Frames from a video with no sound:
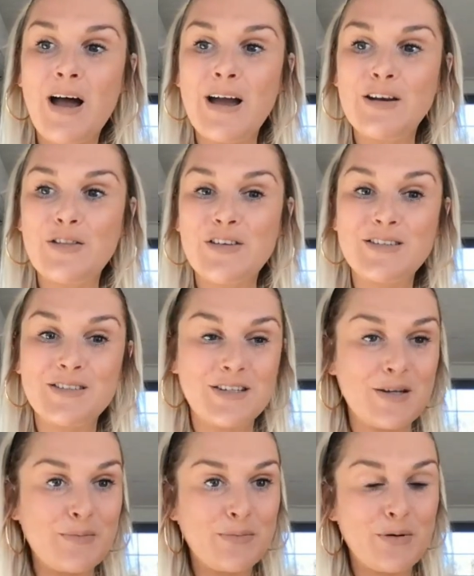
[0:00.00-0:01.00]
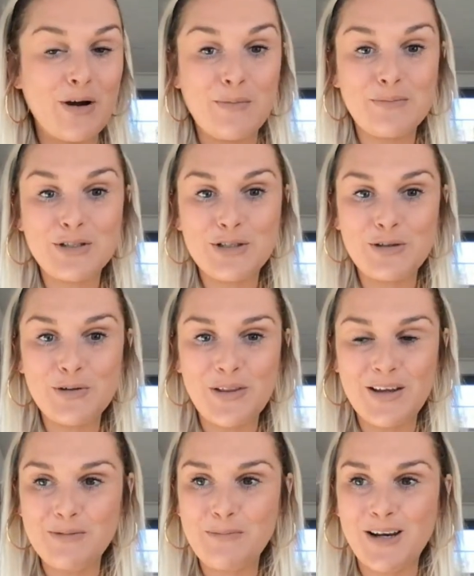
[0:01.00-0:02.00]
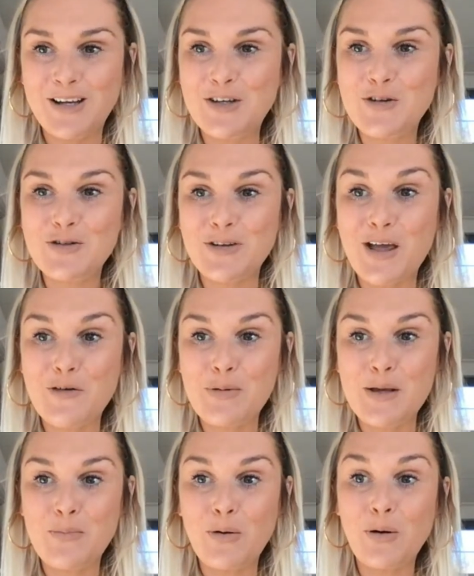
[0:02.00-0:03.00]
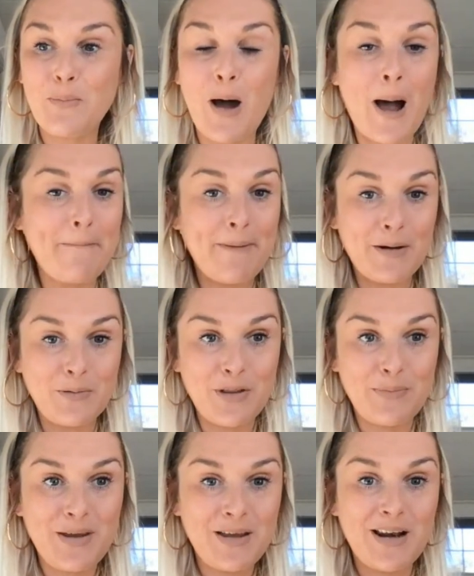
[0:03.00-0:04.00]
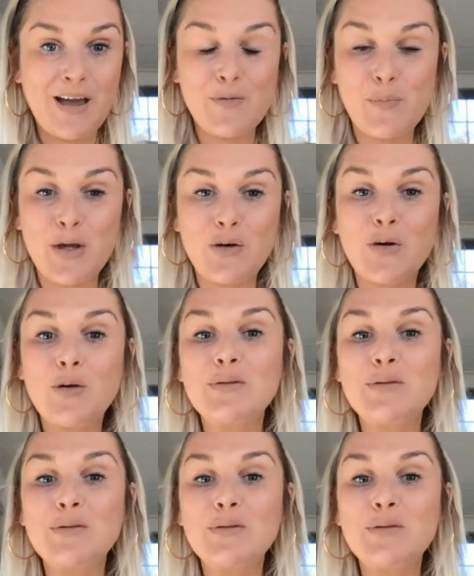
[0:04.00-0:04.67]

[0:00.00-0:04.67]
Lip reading: I know this is an impromptu thing, but I usually have people pop on with me and have a big group.